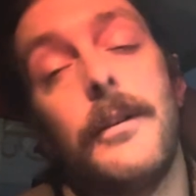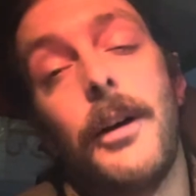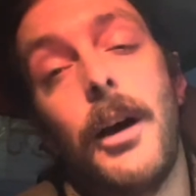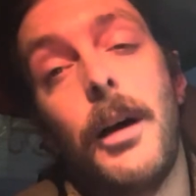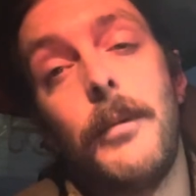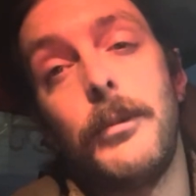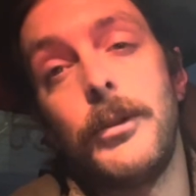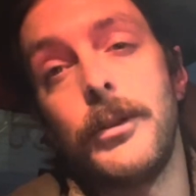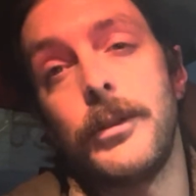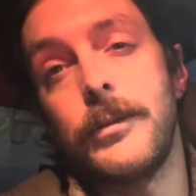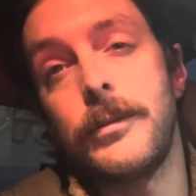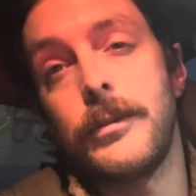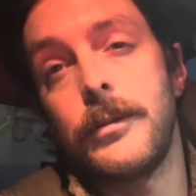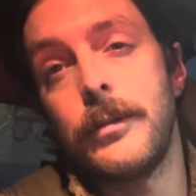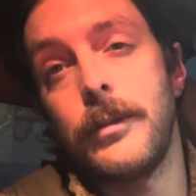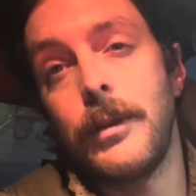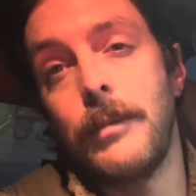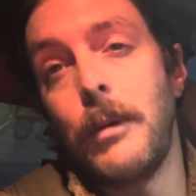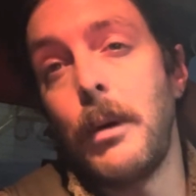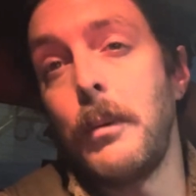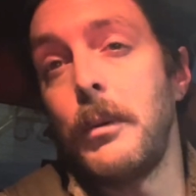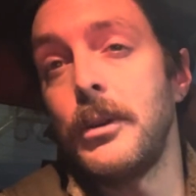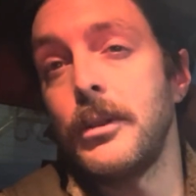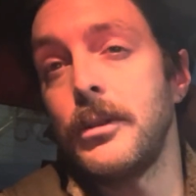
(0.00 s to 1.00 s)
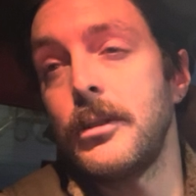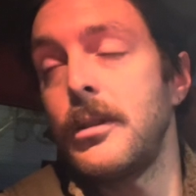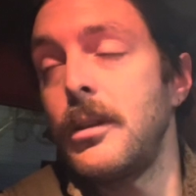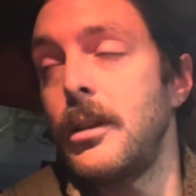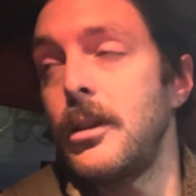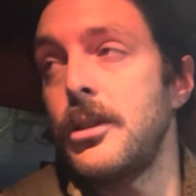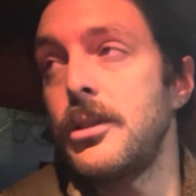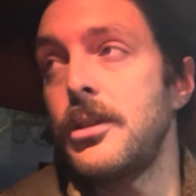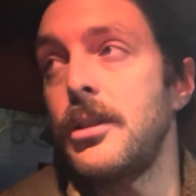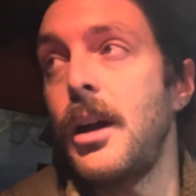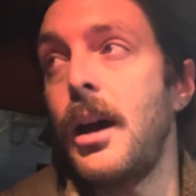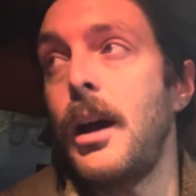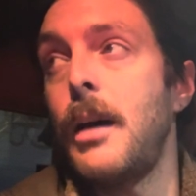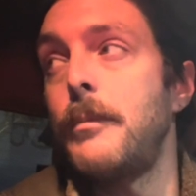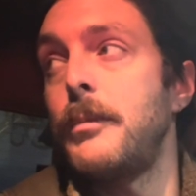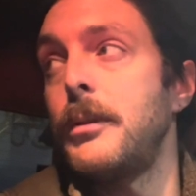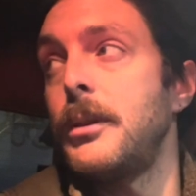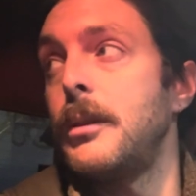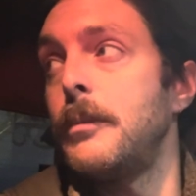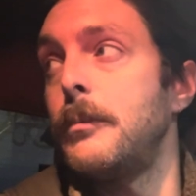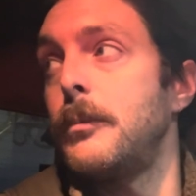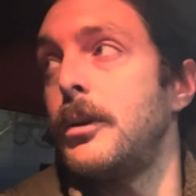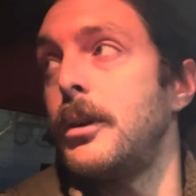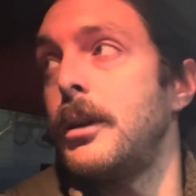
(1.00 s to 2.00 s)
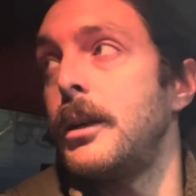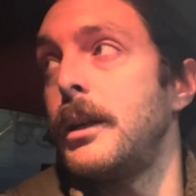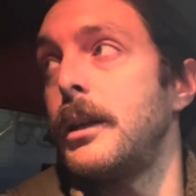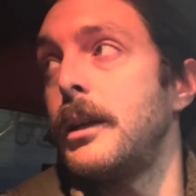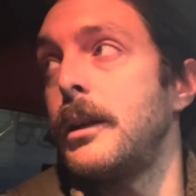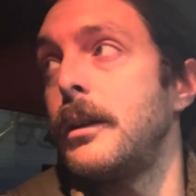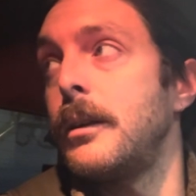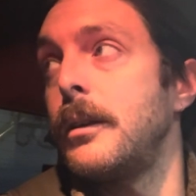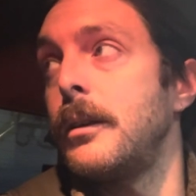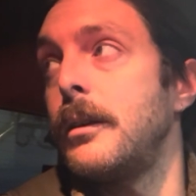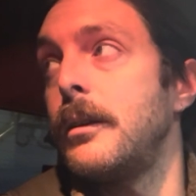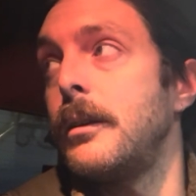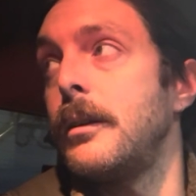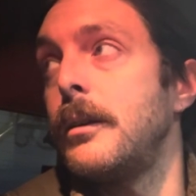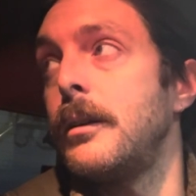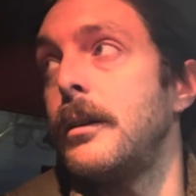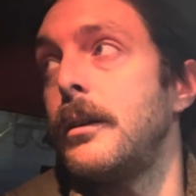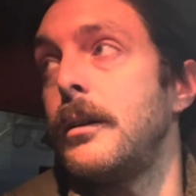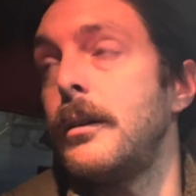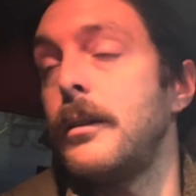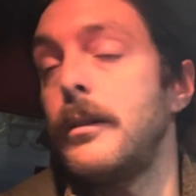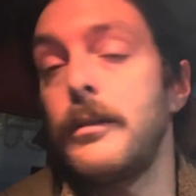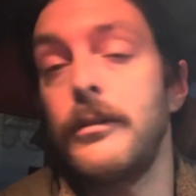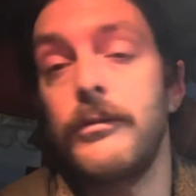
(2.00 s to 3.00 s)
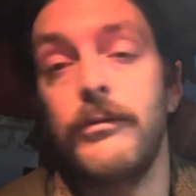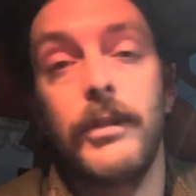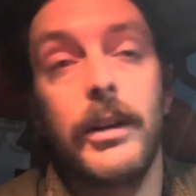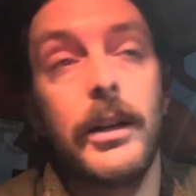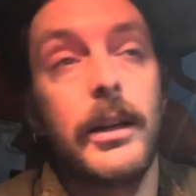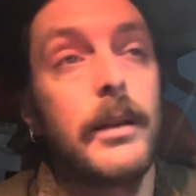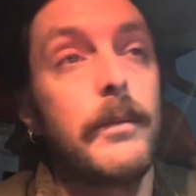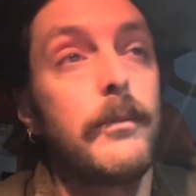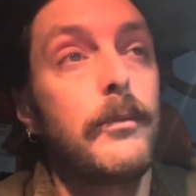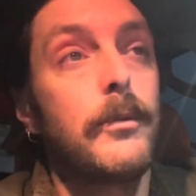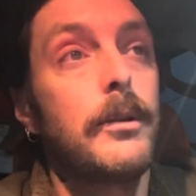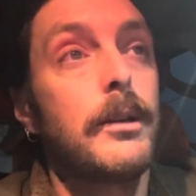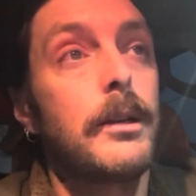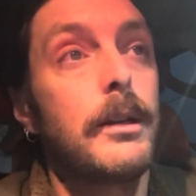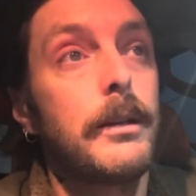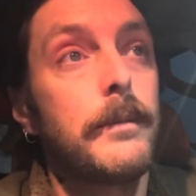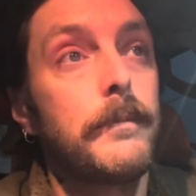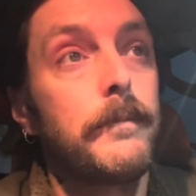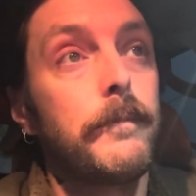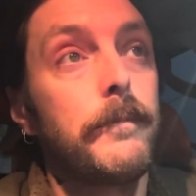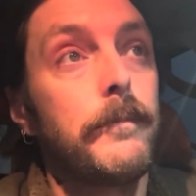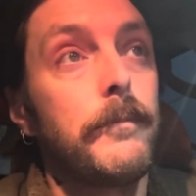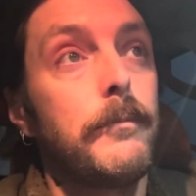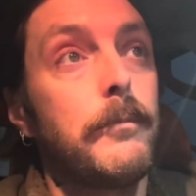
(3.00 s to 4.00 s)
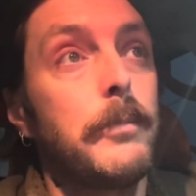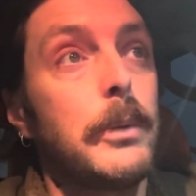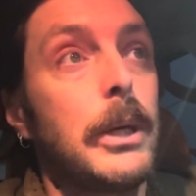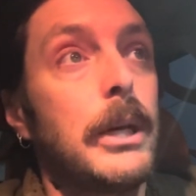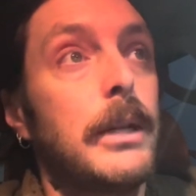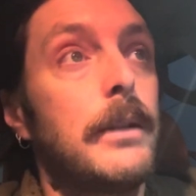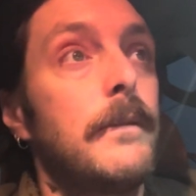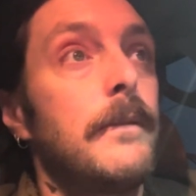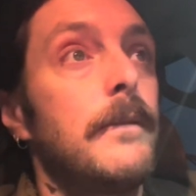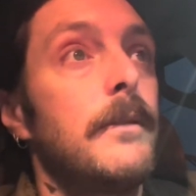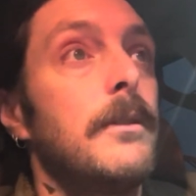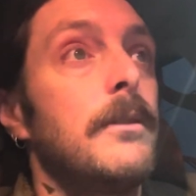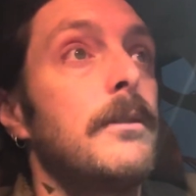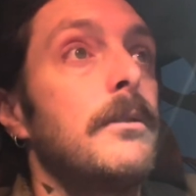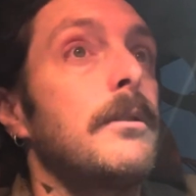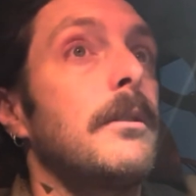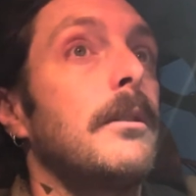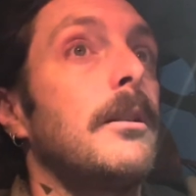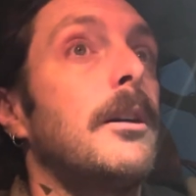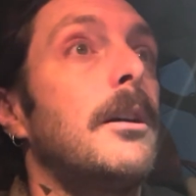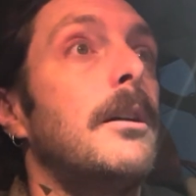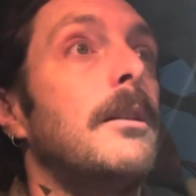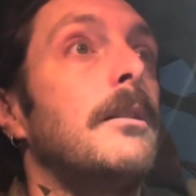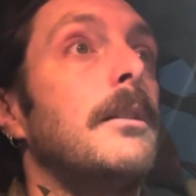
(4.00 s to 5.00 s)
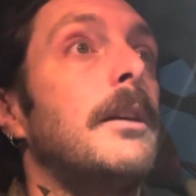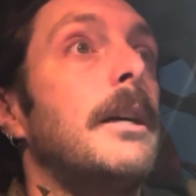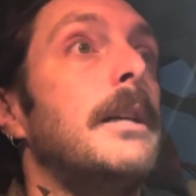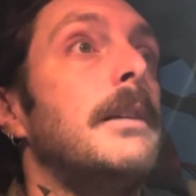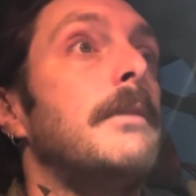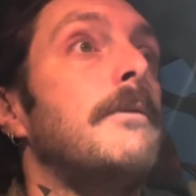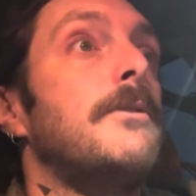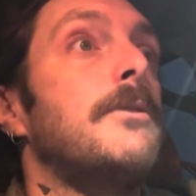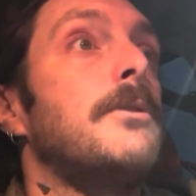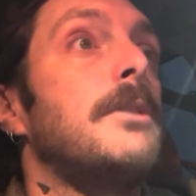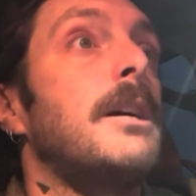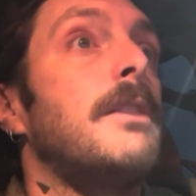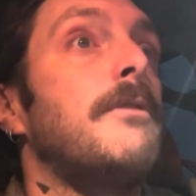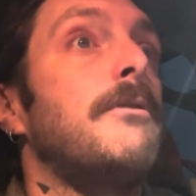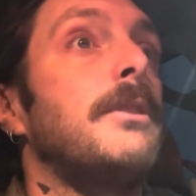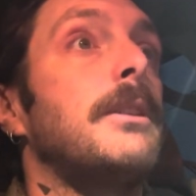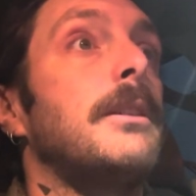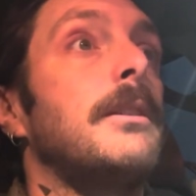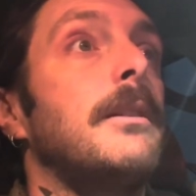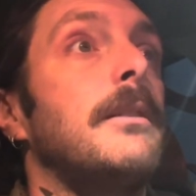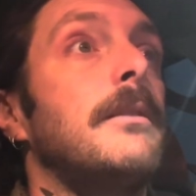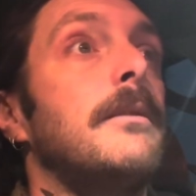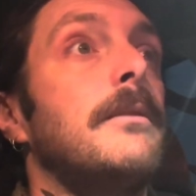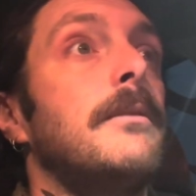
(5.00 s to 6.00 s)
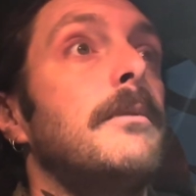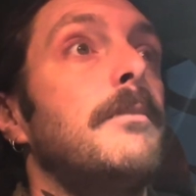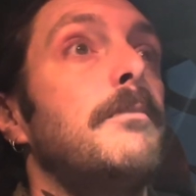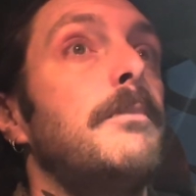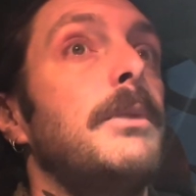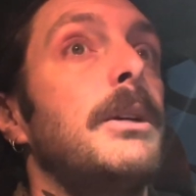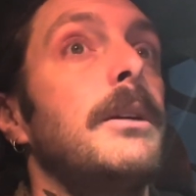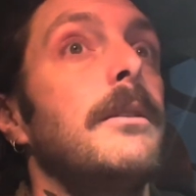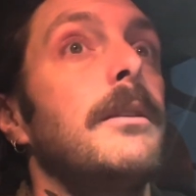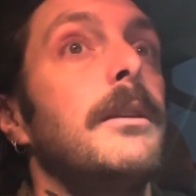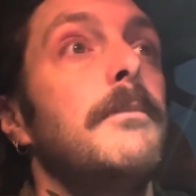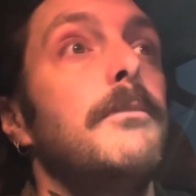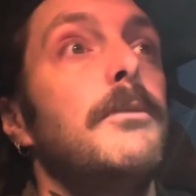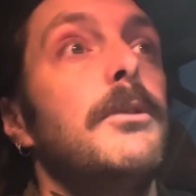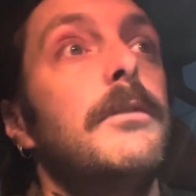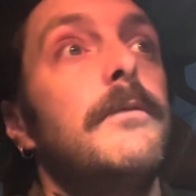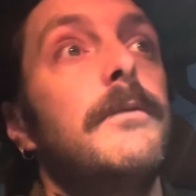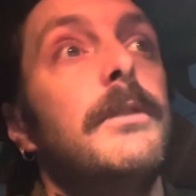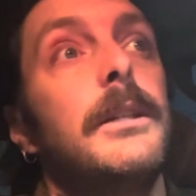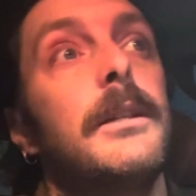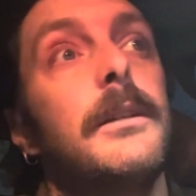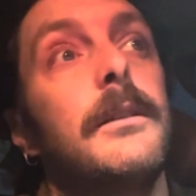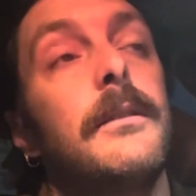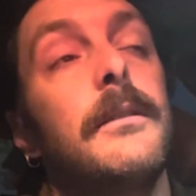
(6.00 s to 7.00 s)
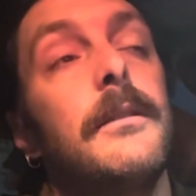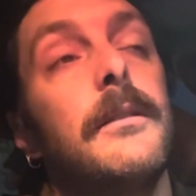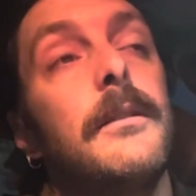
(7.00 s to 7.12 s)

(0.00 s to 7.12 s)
I'm almost to the shop in the morning here. It's Friday morning, but there's a long line of traffic that's barely moving.